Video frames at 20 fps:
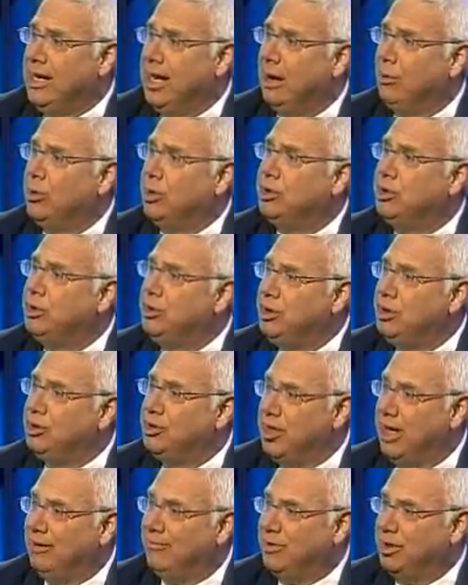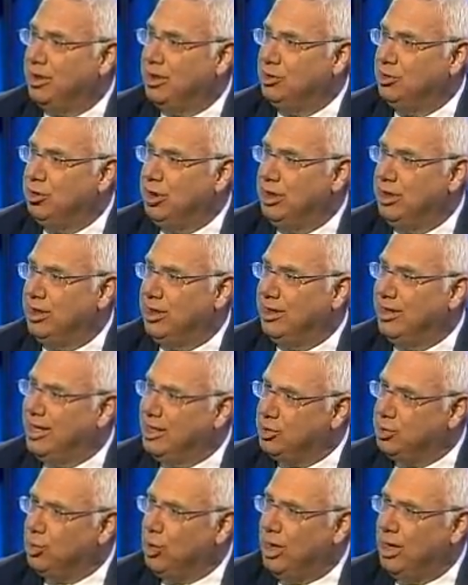Now we're 2 years after Katrina, and
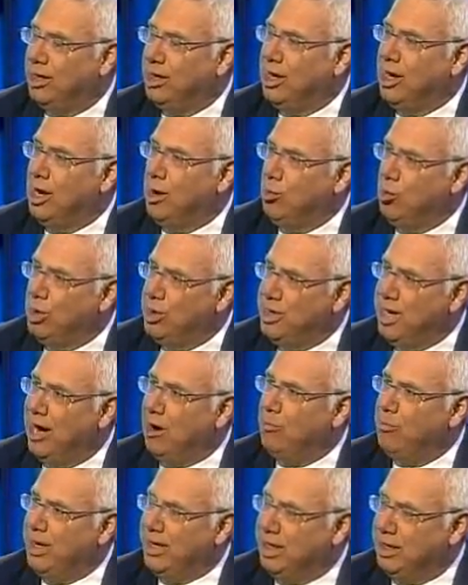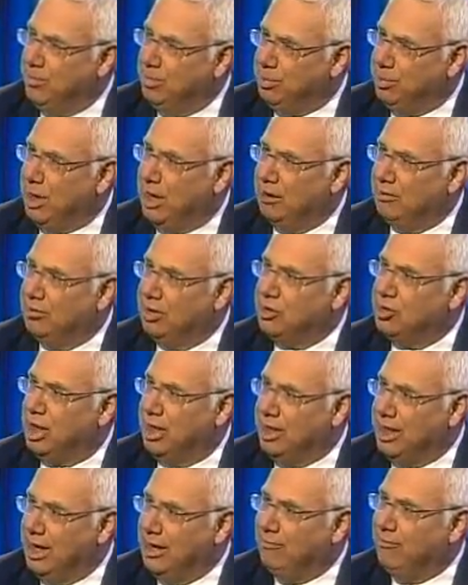guess what? We're now making progress
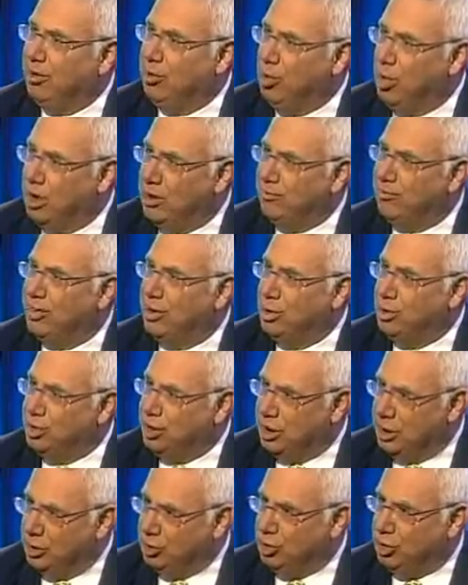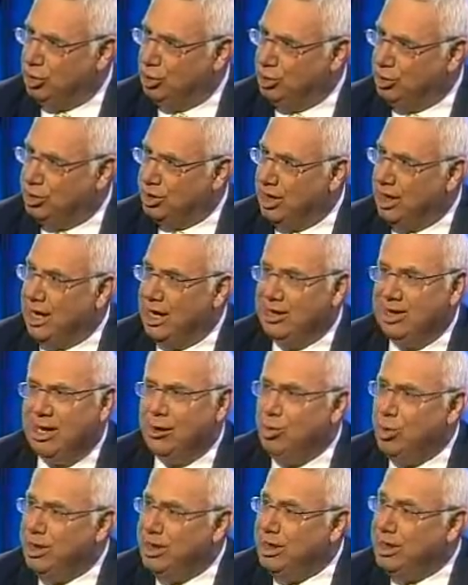on every one of those issues
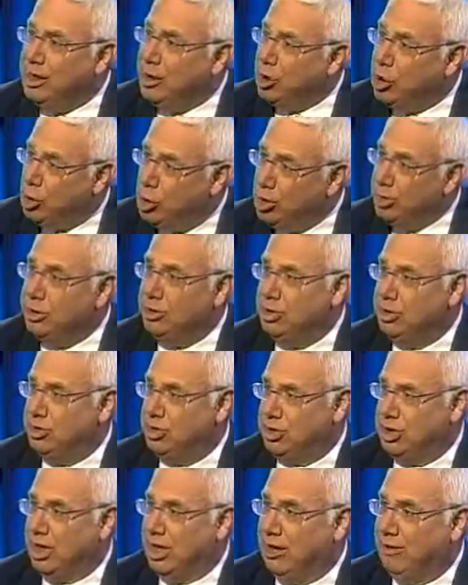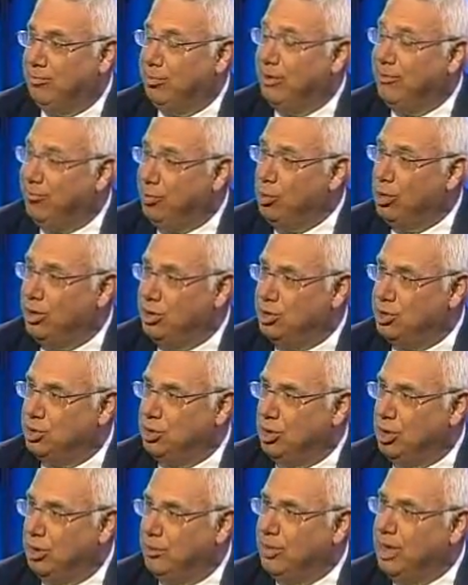that we couldn't solve before the
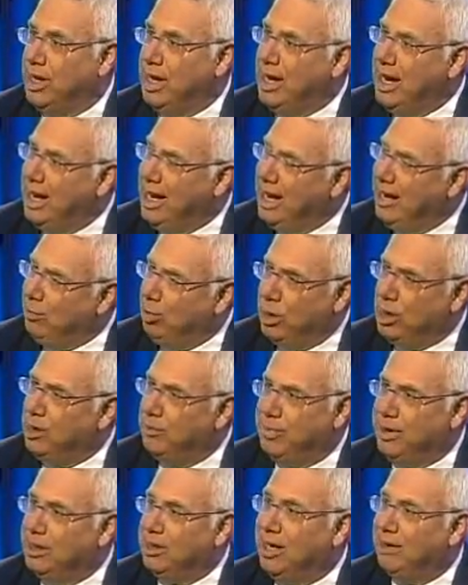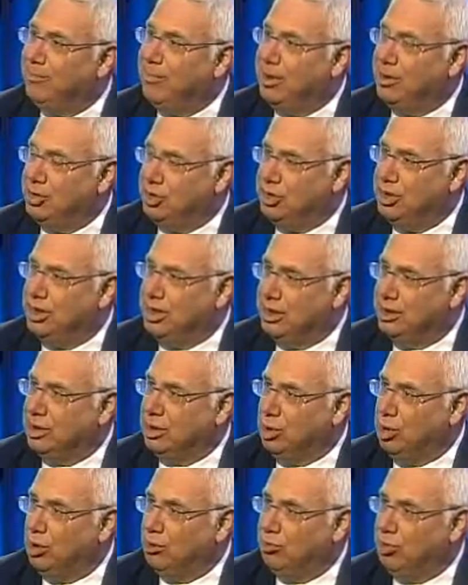storm, and we're going to be a lot better city in
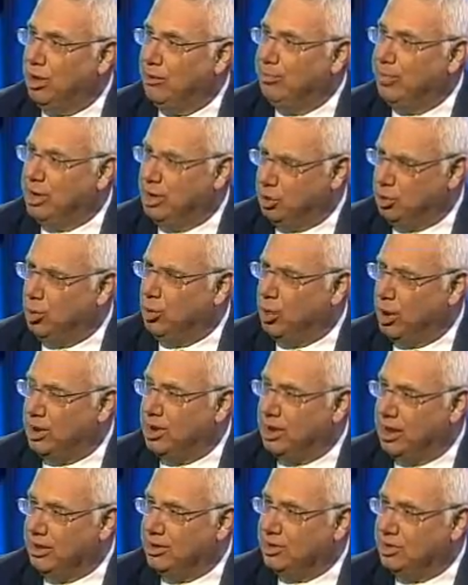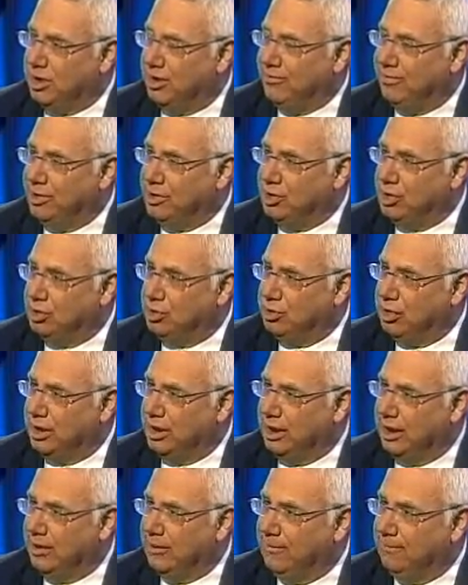the long run because we're working on the tough issues
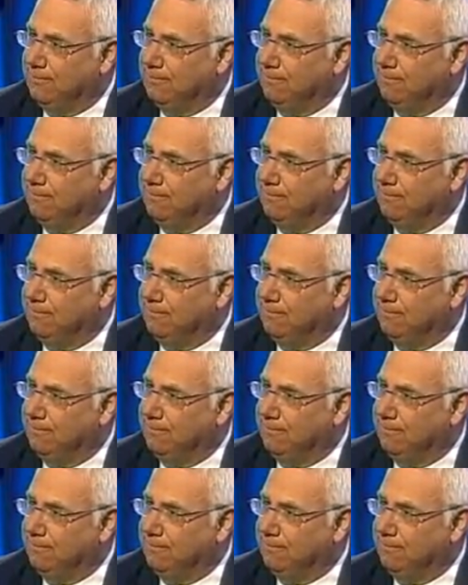right now.